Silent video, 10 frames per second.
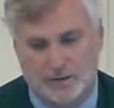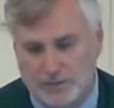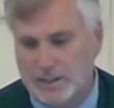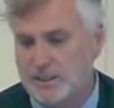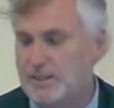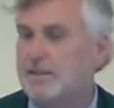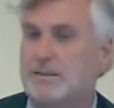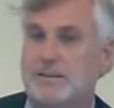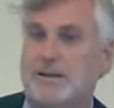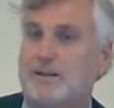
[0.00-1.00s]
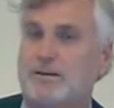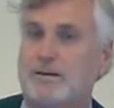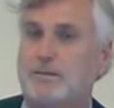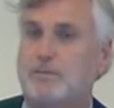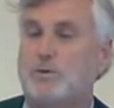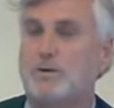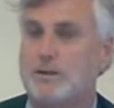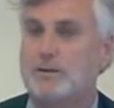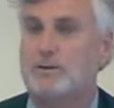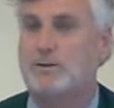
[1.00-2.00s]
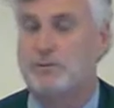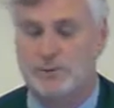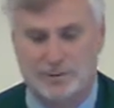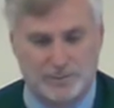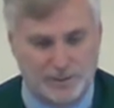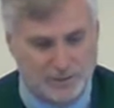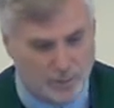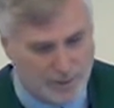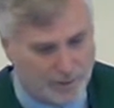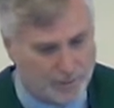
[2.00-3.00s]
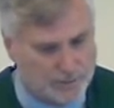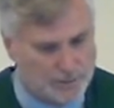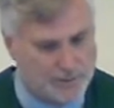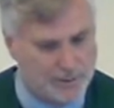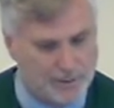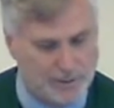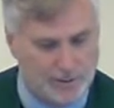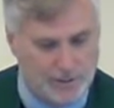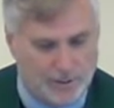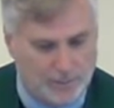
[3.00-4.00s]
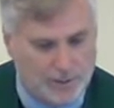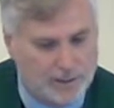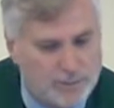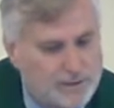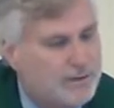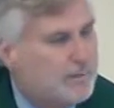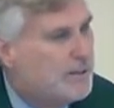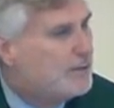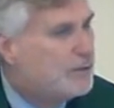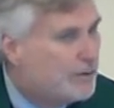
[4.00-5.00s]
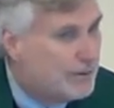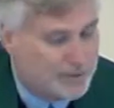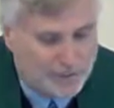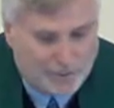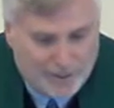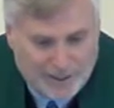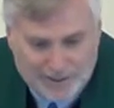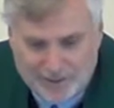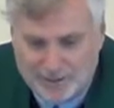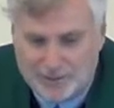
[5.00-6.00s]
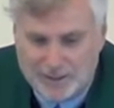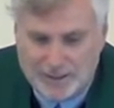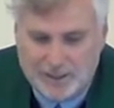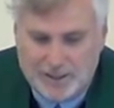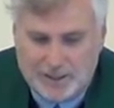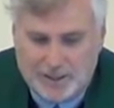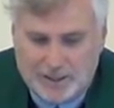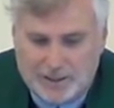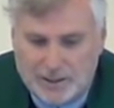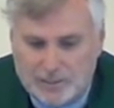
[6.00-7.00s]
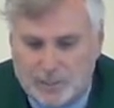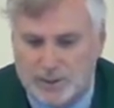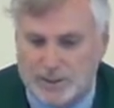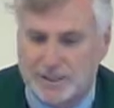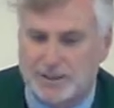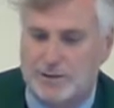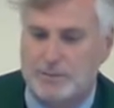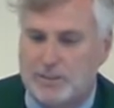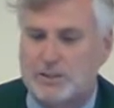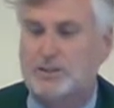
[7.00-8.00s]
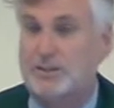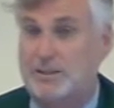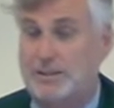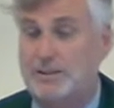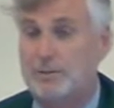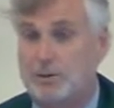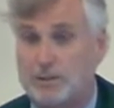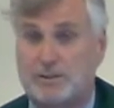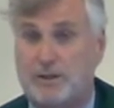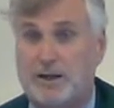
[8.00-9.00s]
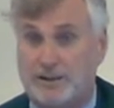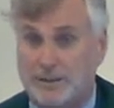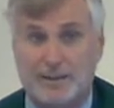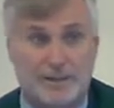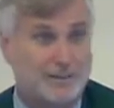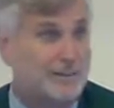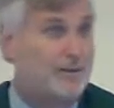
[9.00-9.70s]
Feeding can take on more literal forms as well. When I was serving a church in Orlando, they put together a mission team to respond to that